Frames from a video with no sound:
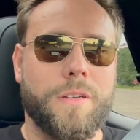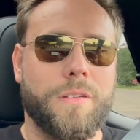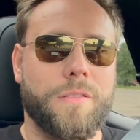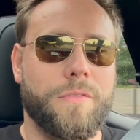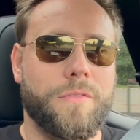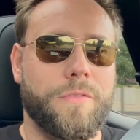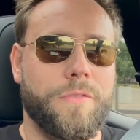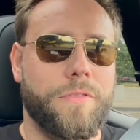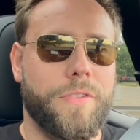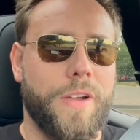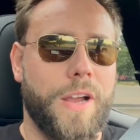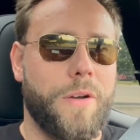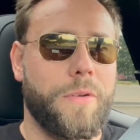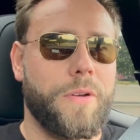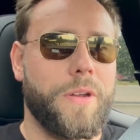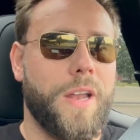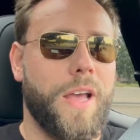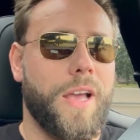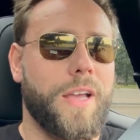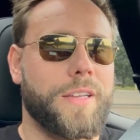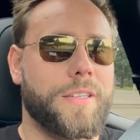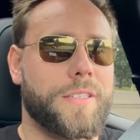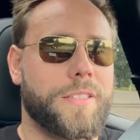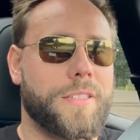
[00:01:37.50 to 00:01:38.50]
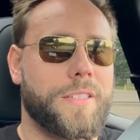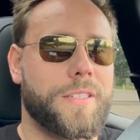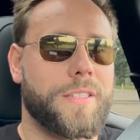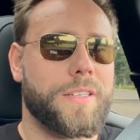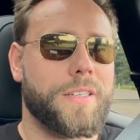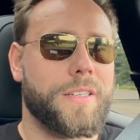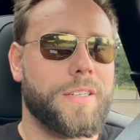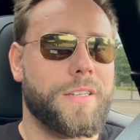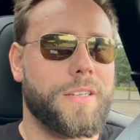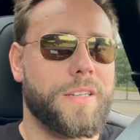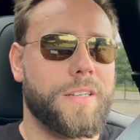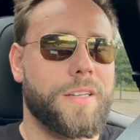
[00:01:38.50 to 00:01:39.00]
very nice.
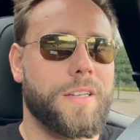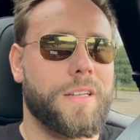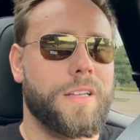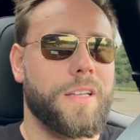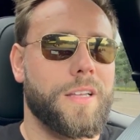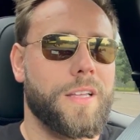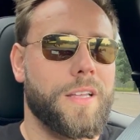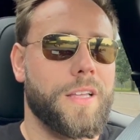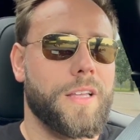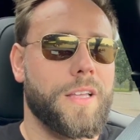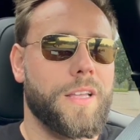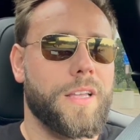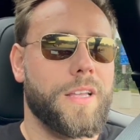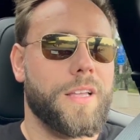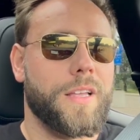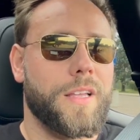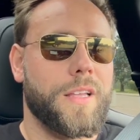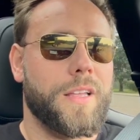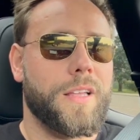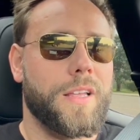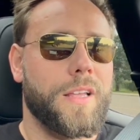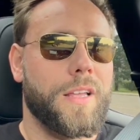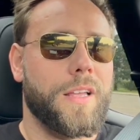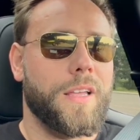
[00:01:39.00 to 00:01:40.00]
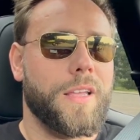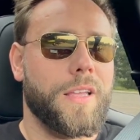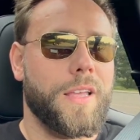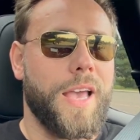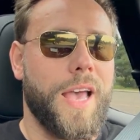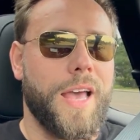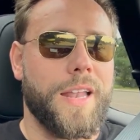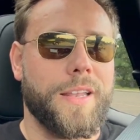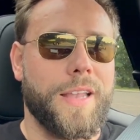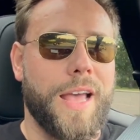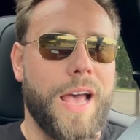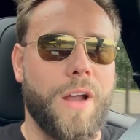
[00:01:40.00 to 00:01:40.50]

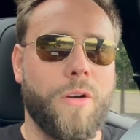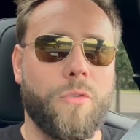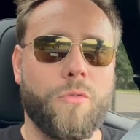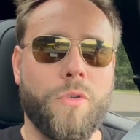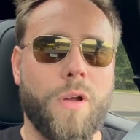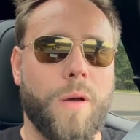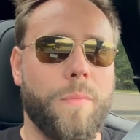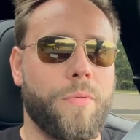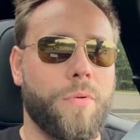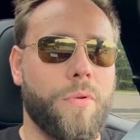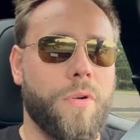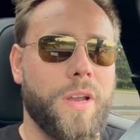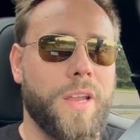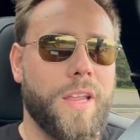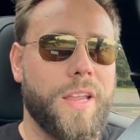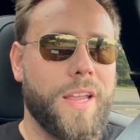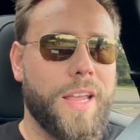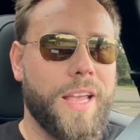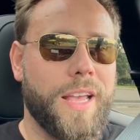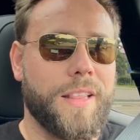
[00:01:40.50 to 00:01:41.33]
Yeah, not rubbery.